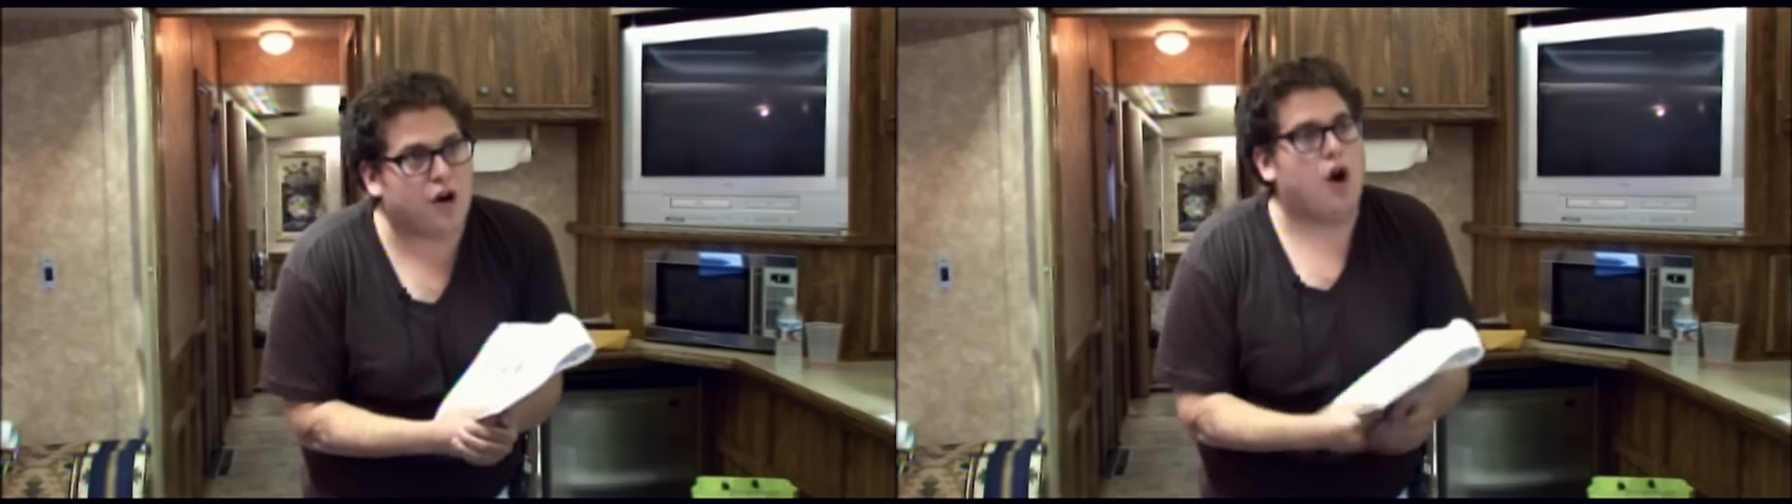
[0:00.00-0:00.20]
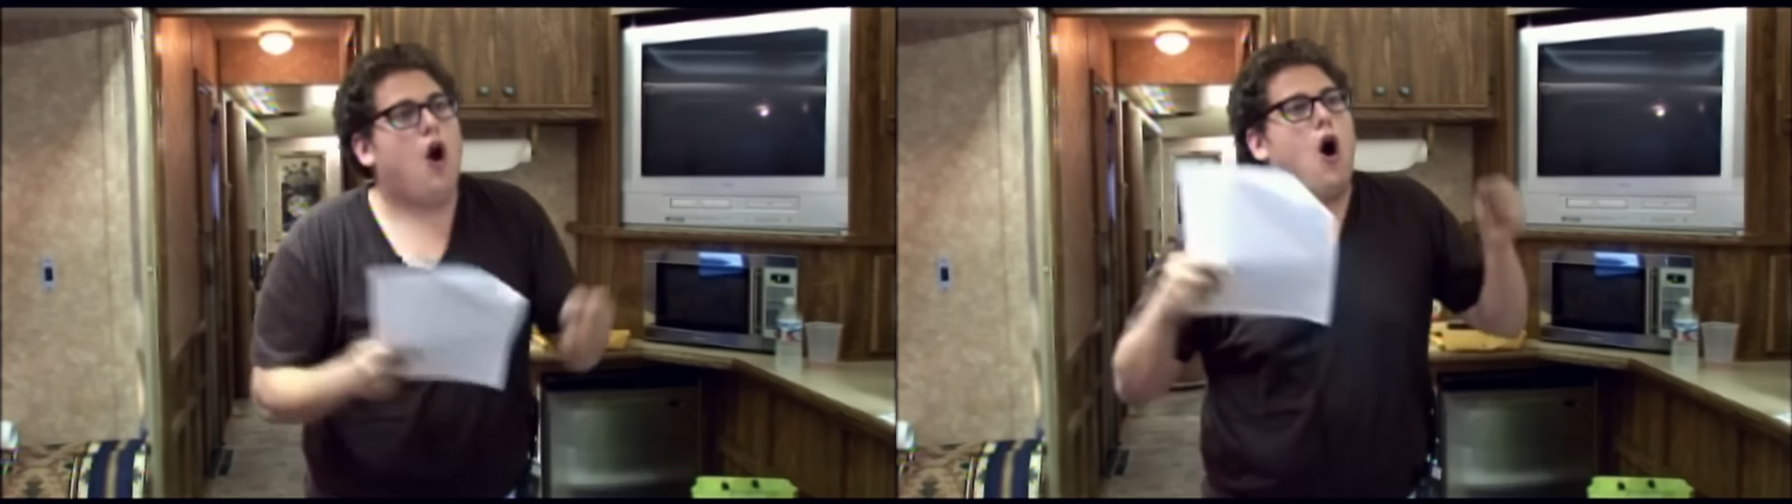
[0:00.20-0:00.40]

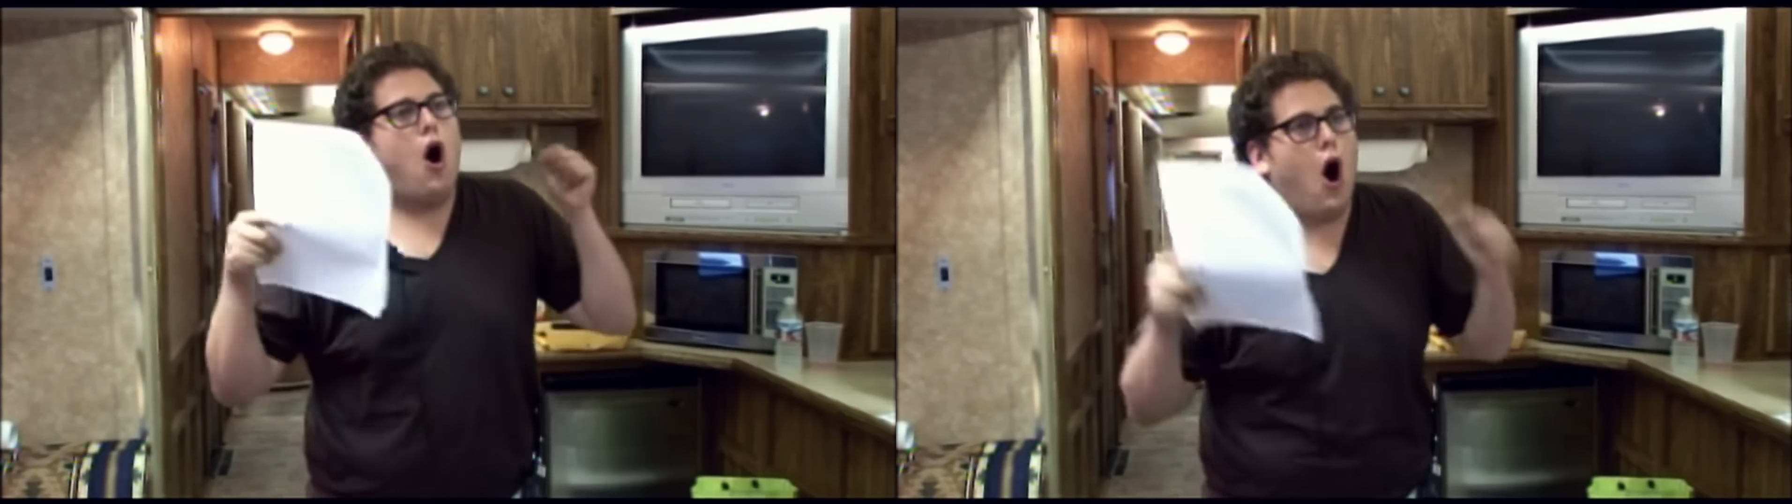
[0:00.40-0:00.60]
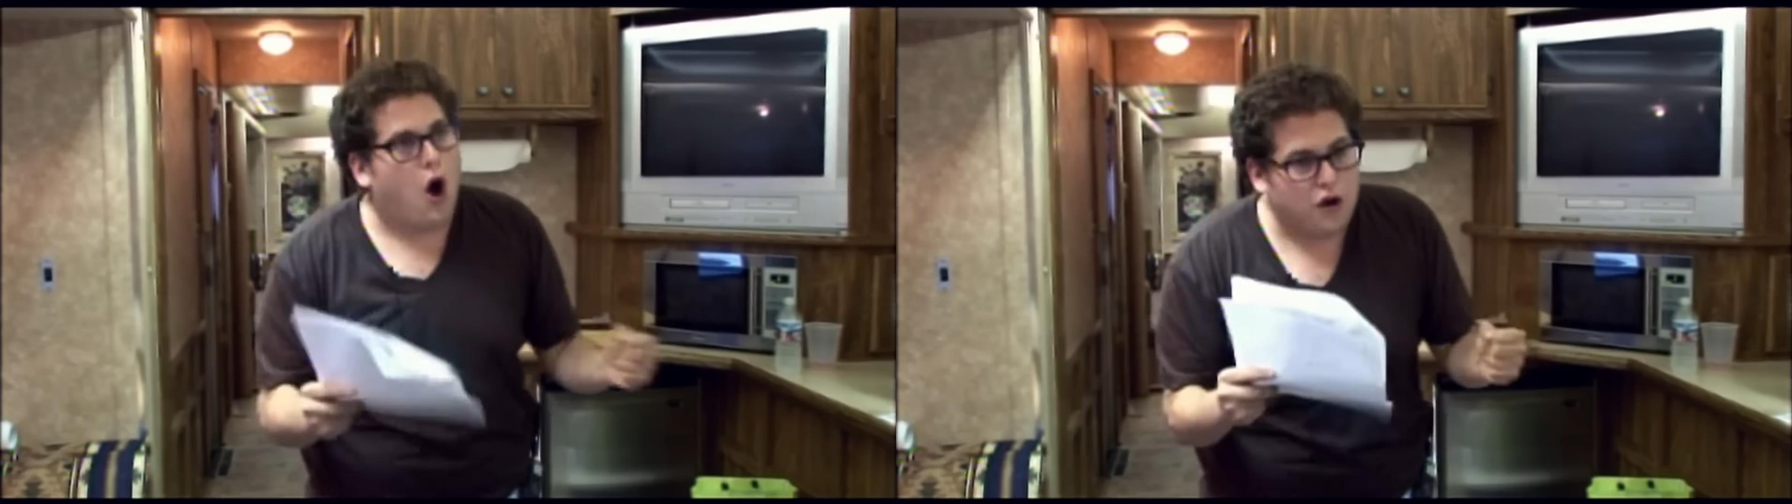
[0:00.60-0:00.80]
her
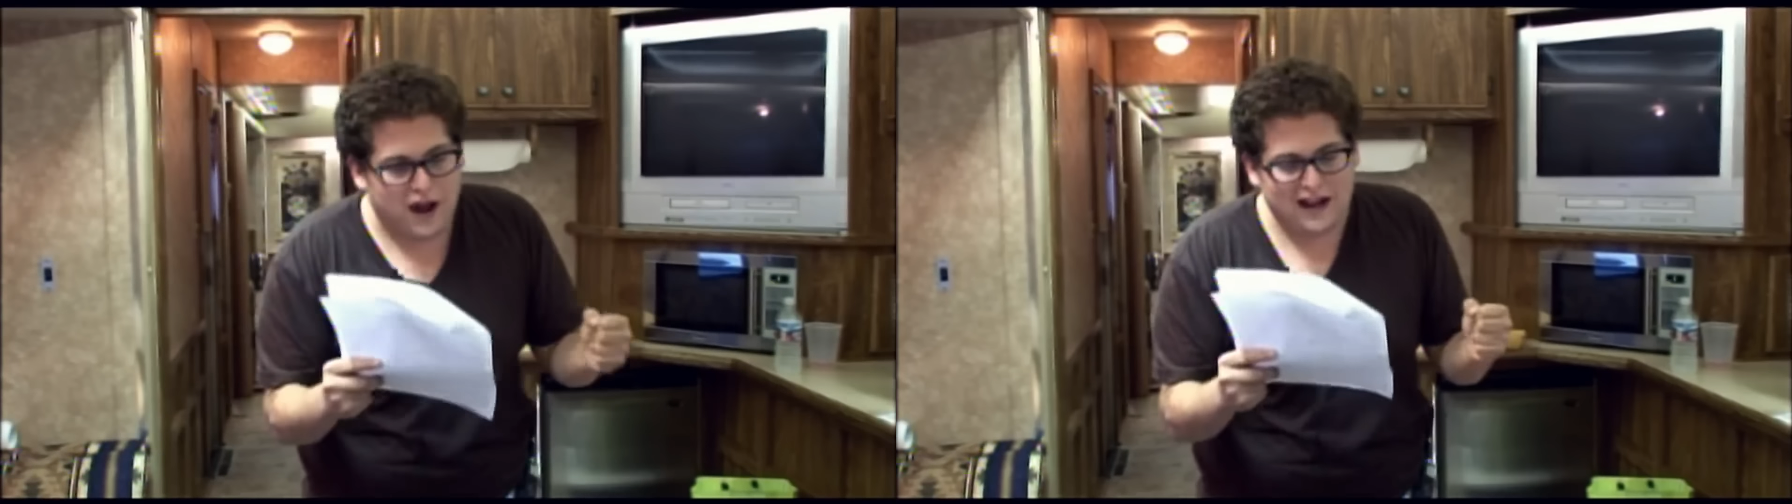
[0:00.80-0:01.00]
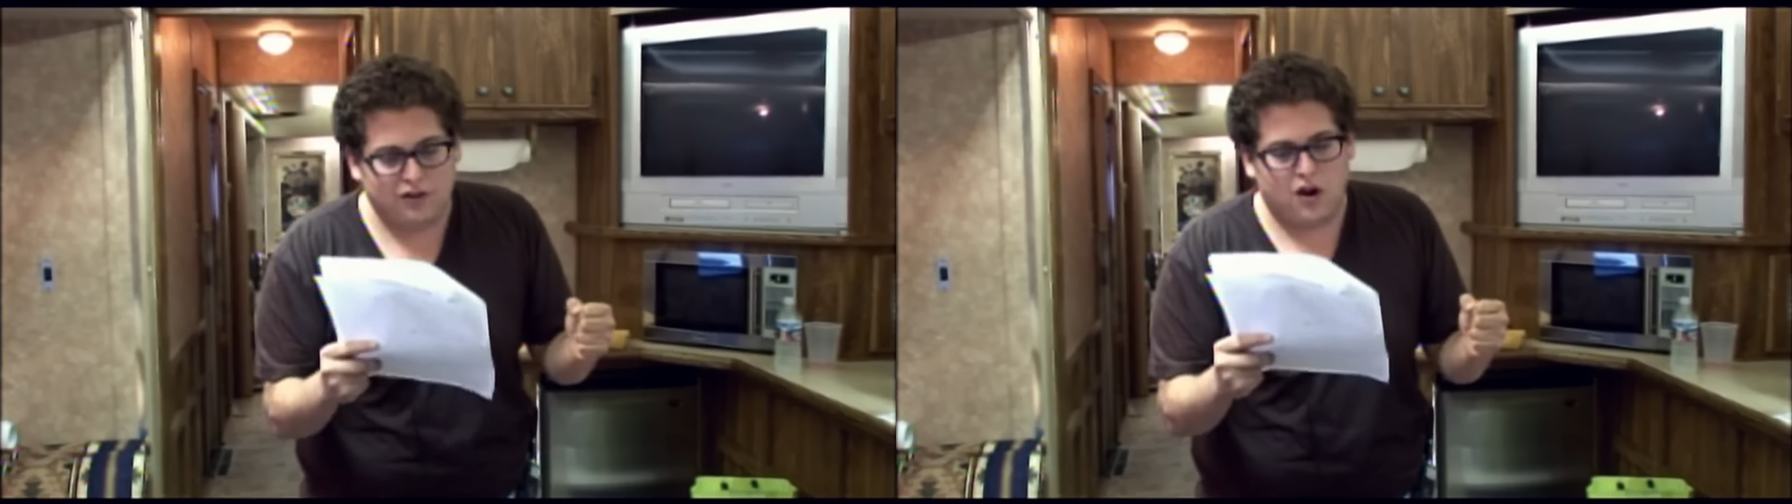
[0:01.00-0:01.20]
all
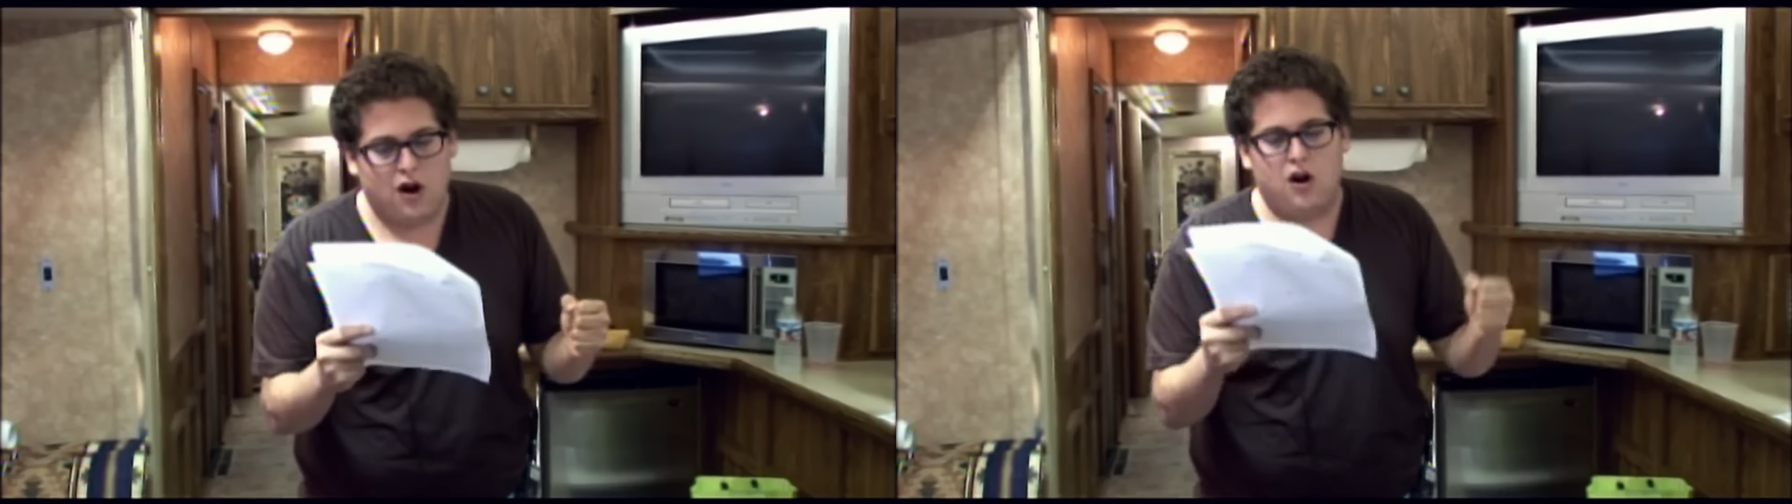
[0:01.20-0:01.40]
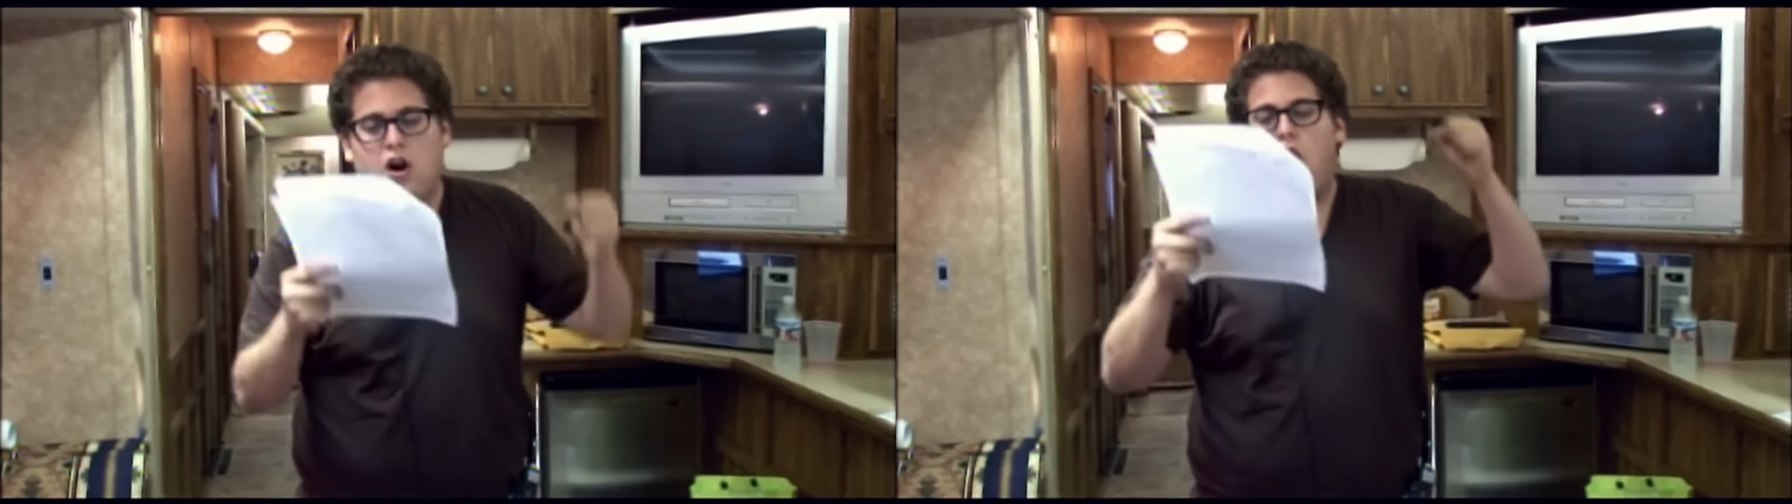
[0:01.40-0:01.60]
night
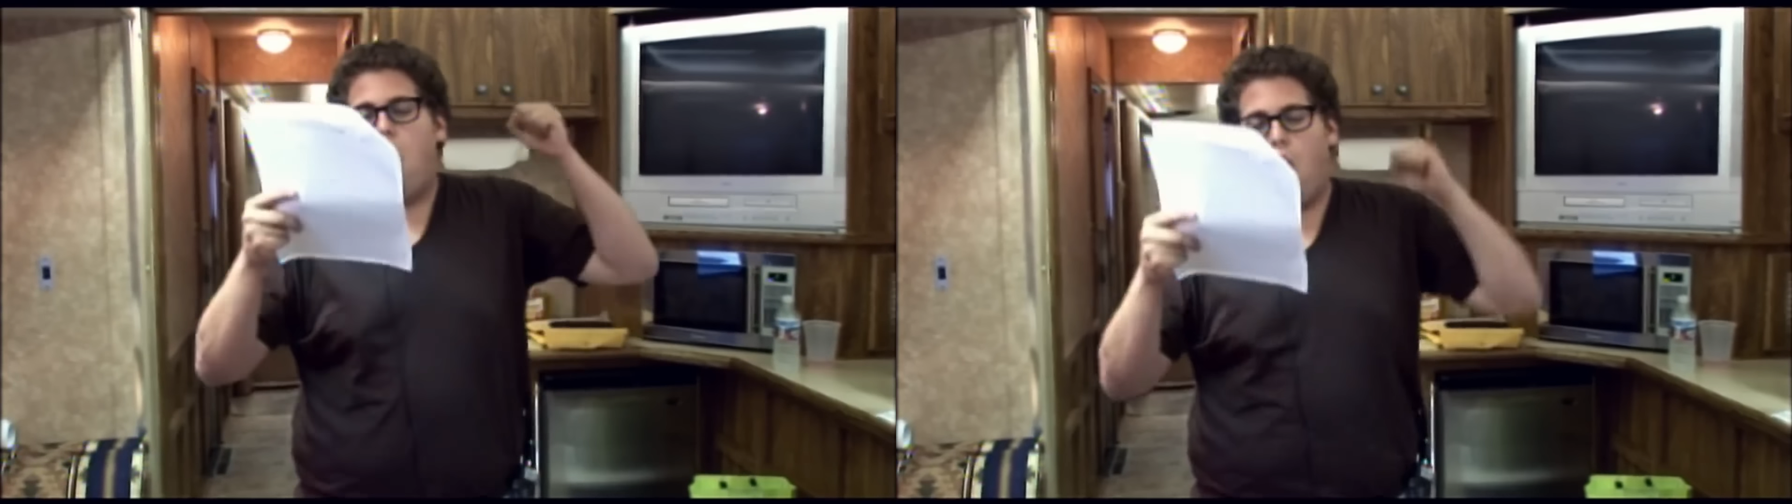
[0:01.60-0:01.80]
long,